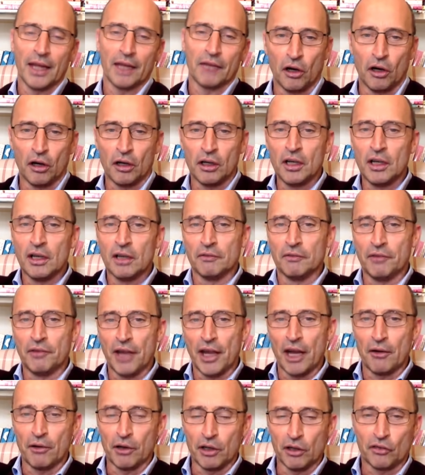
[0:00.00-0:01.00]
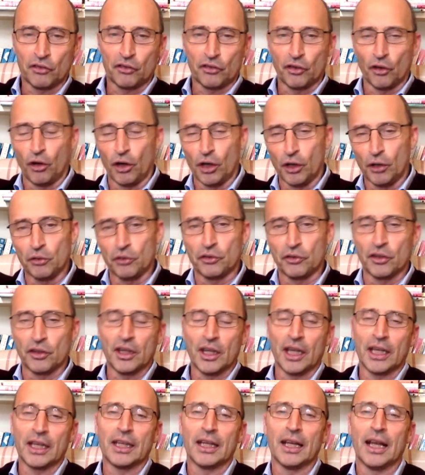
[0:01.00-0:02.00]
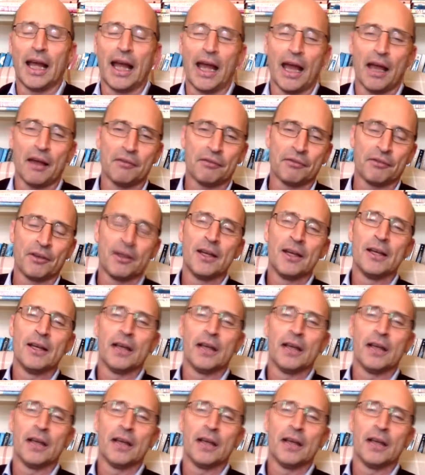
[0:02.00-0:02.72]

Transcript: They've got various soils that they can have.